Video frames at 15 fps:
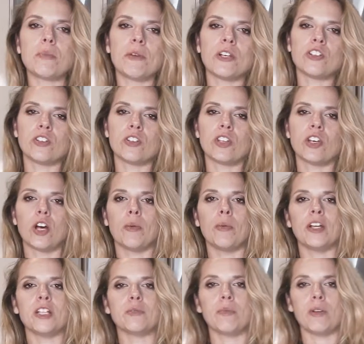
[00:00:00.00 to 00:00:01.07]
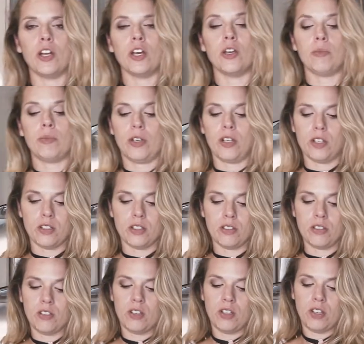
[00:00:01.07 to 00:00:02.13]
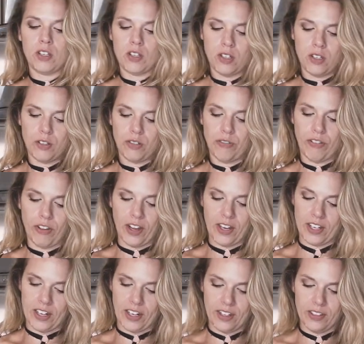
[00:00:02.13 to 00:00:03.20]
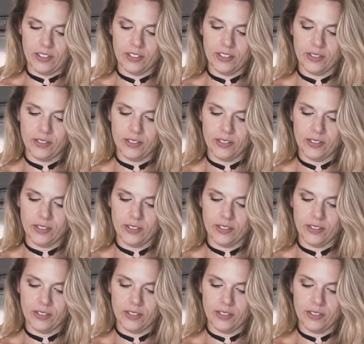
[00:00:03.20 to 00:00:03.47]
a picture in the comments below because fucking hell.